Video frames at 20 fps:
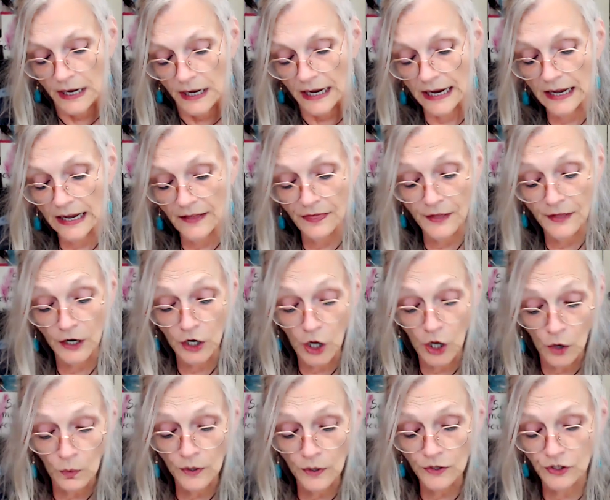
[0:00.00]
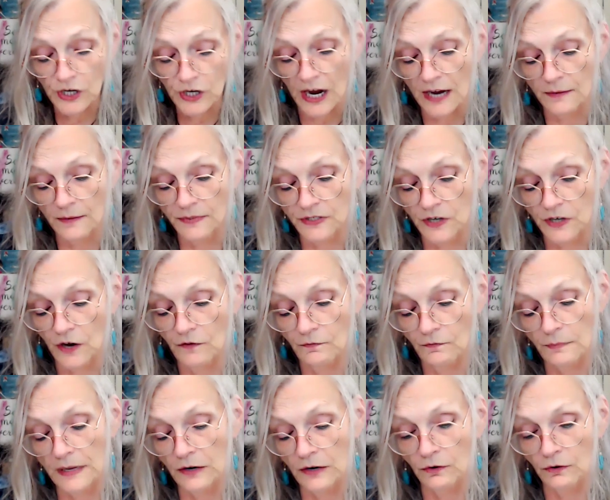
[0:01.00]
In the lower types of
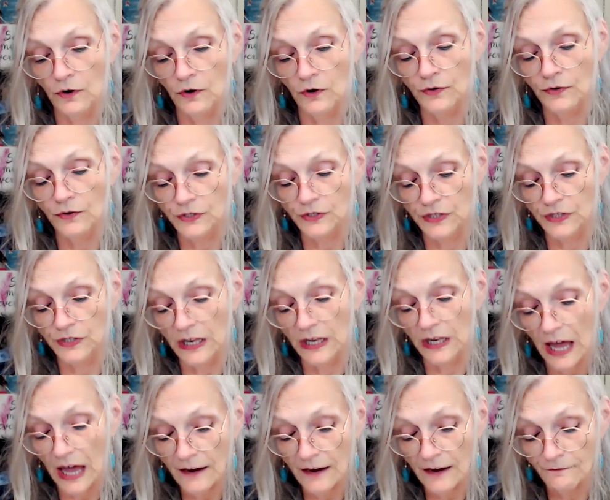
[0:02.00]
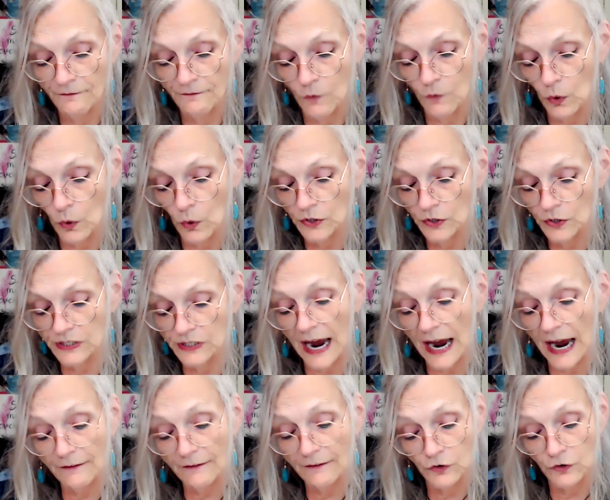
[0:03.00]
minerals, the life force,
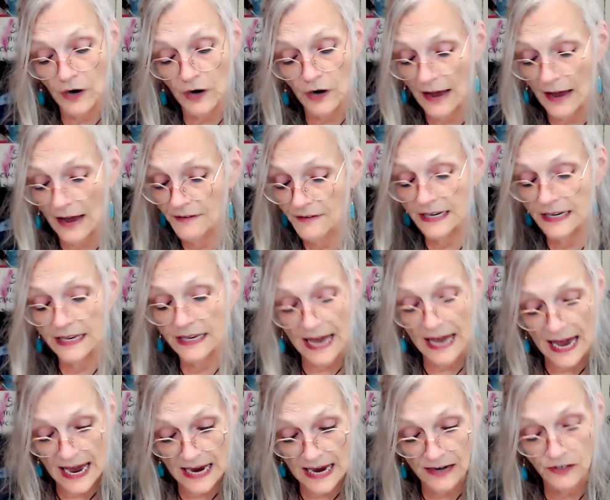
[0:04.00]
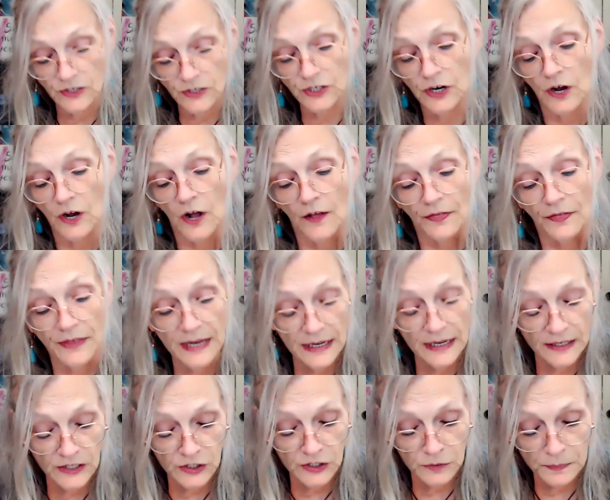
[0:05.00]
after having gained the
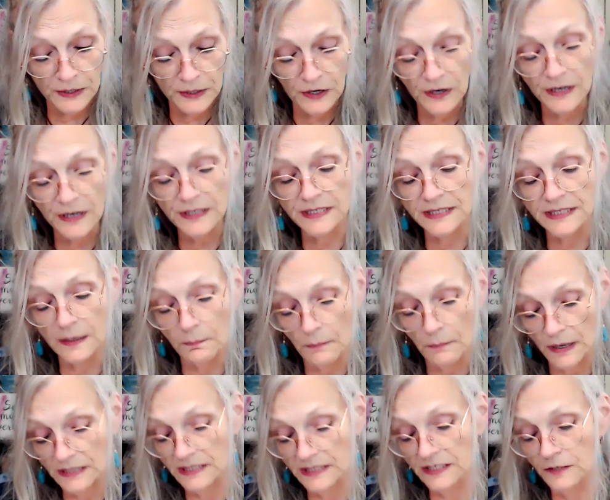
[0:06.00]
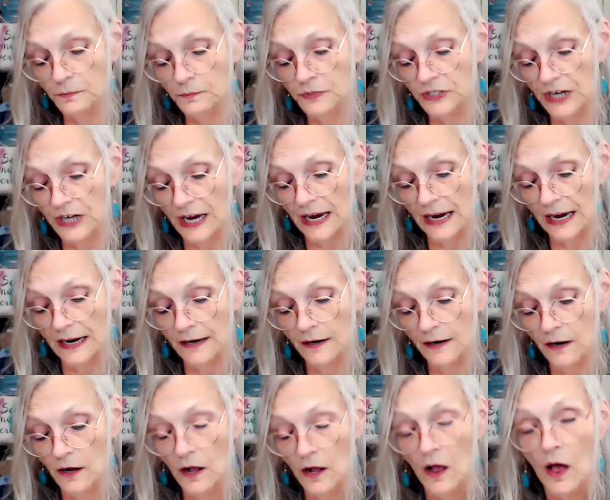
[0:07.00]
experience it must obtain,
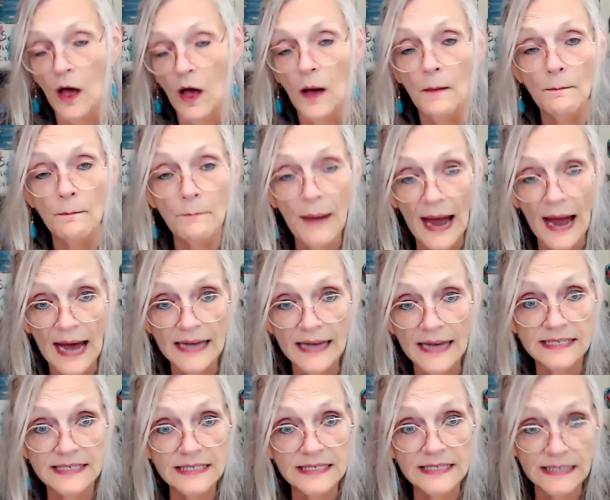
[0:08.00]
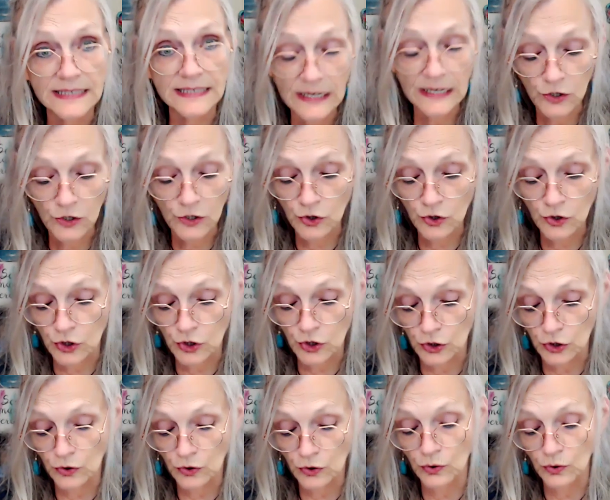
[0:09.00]
passes
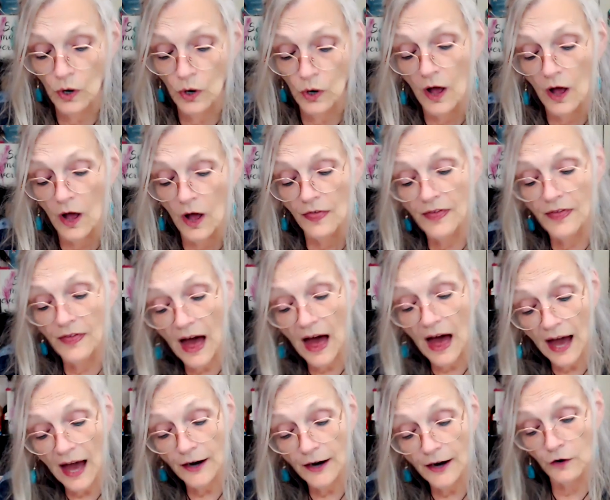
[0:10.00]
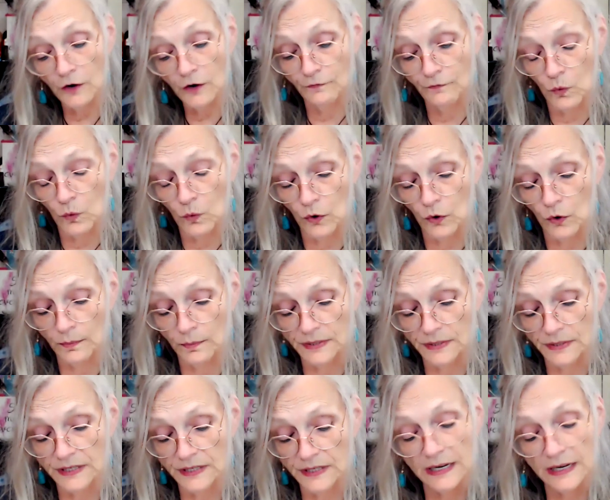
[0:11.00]
into the higher
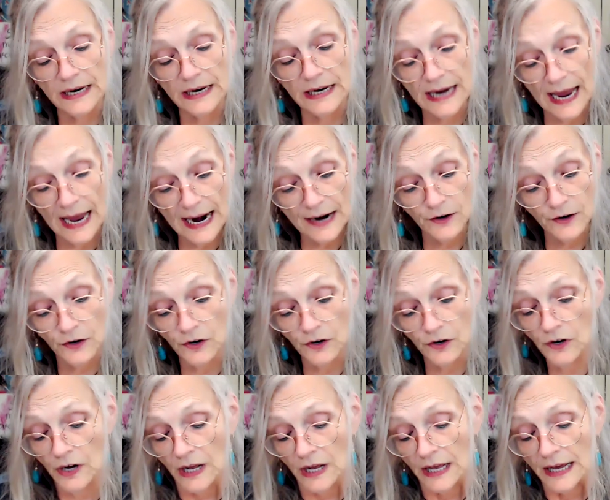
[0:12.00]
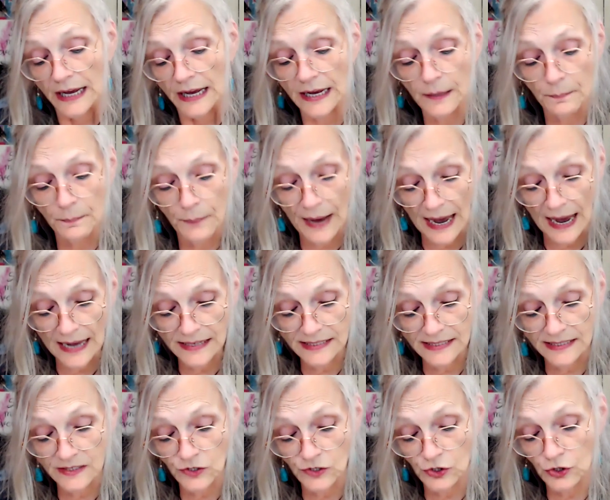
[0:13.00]
forms. Later, it
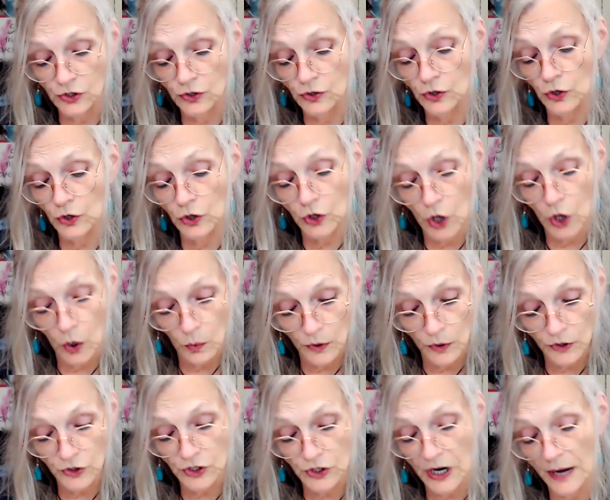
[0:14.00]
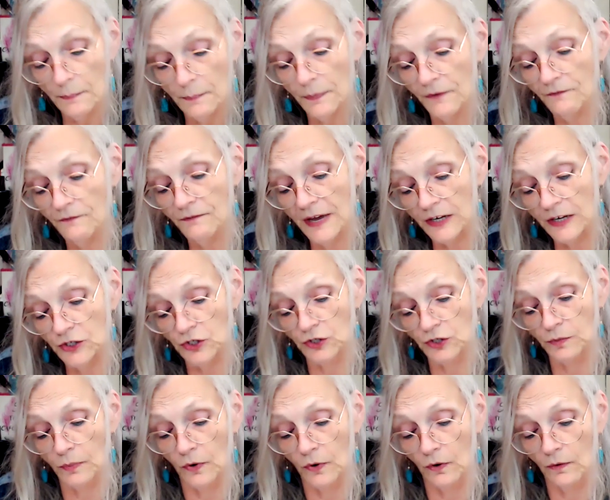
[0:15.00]
passes to the lower type of
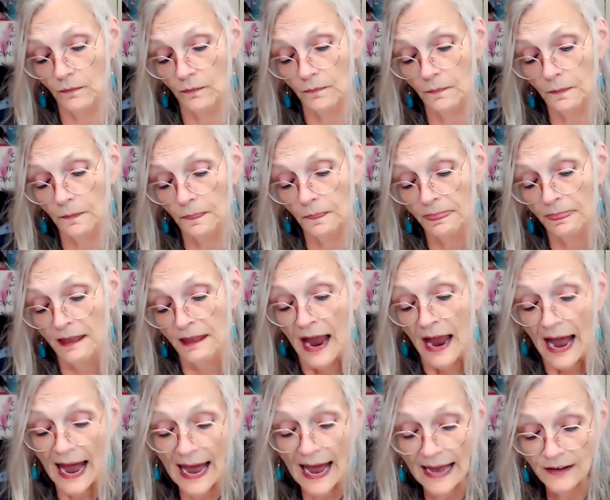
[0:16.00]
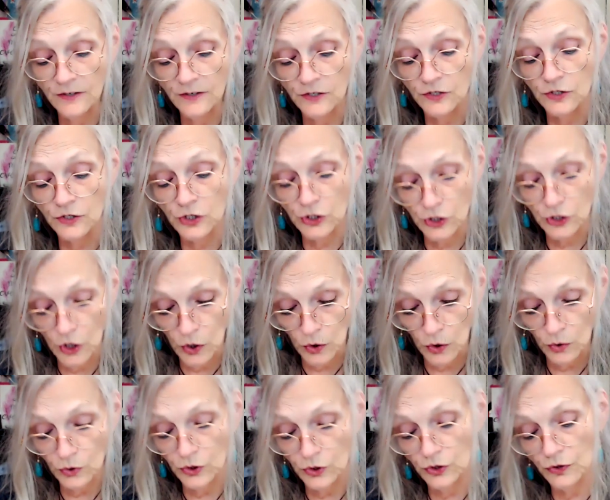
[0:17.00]
vegetable, and
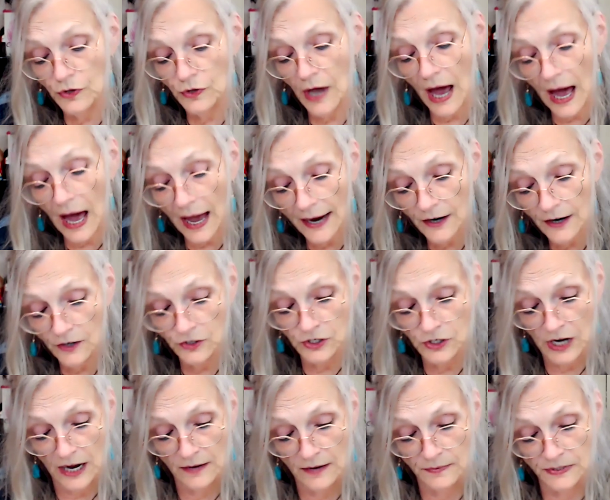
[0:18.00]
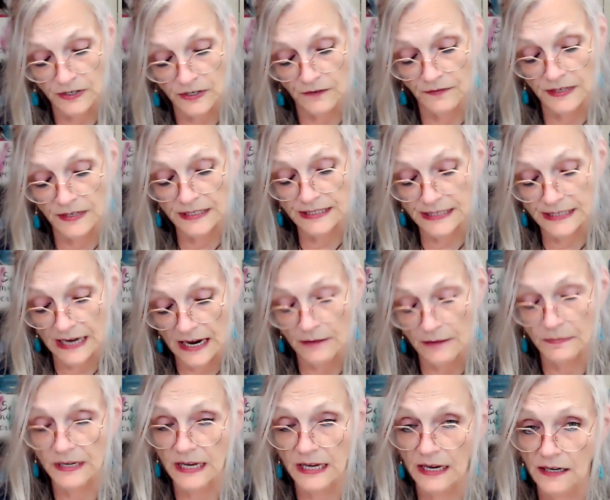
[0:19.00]
so to the higher types of the same
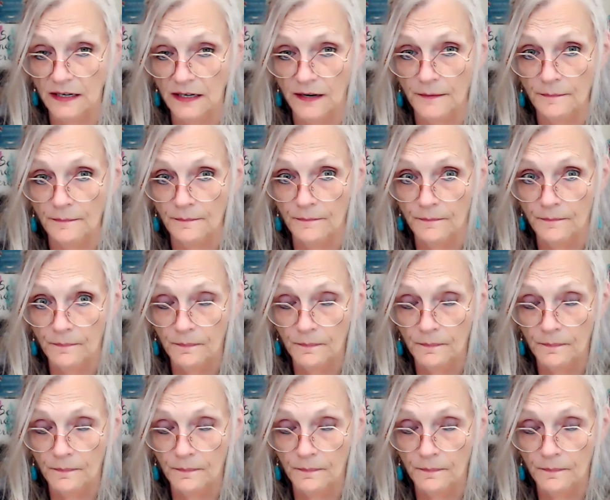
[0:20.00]
kingdom.